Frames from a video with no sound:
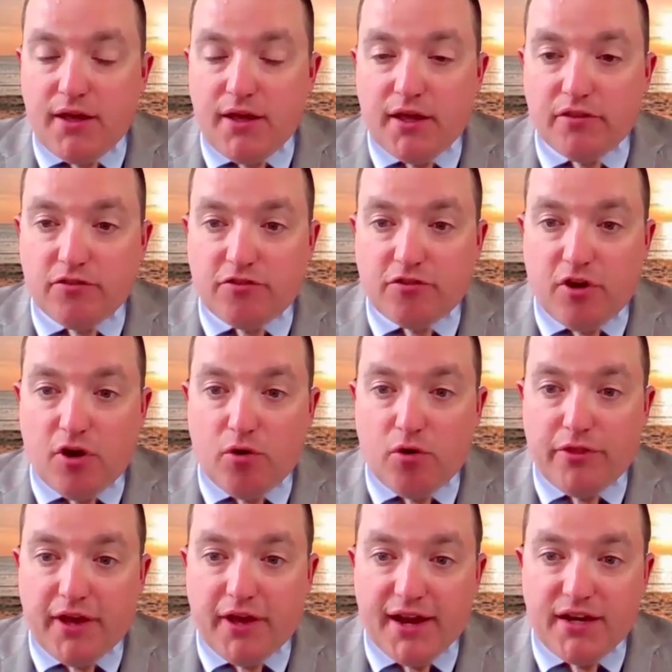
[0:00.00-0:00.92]
And so
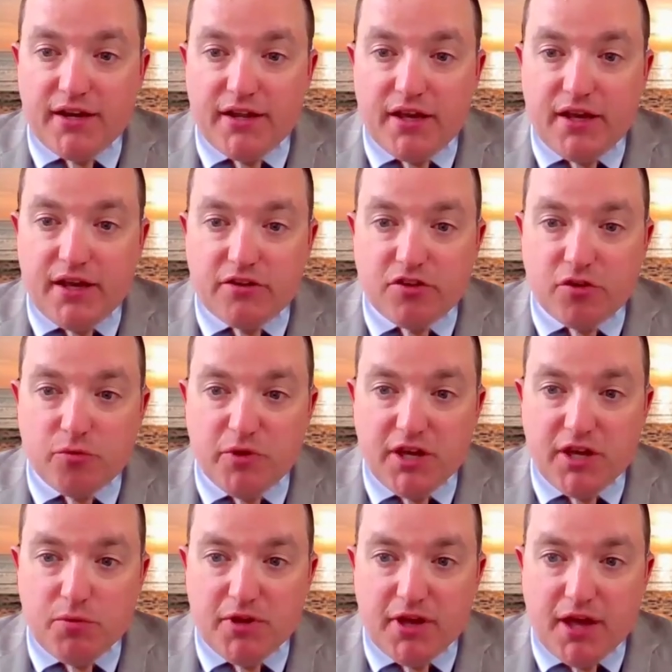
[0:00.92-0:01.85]
the idea to
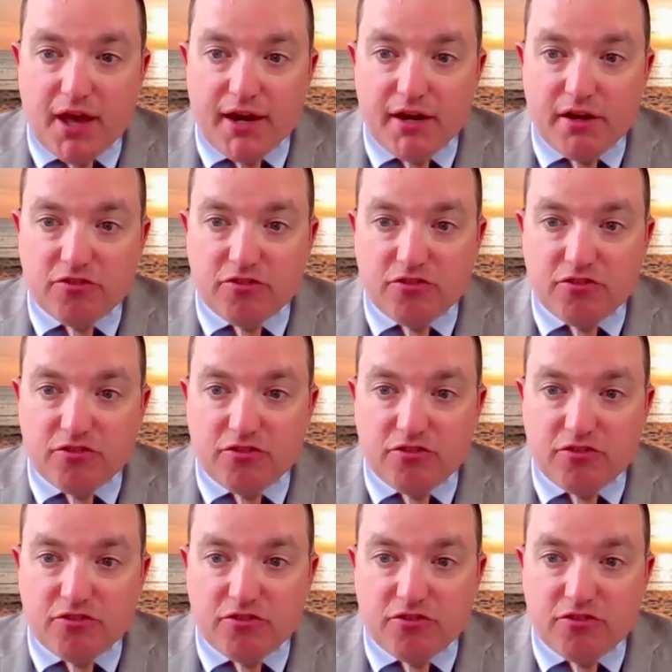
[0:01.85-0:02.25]
me behind a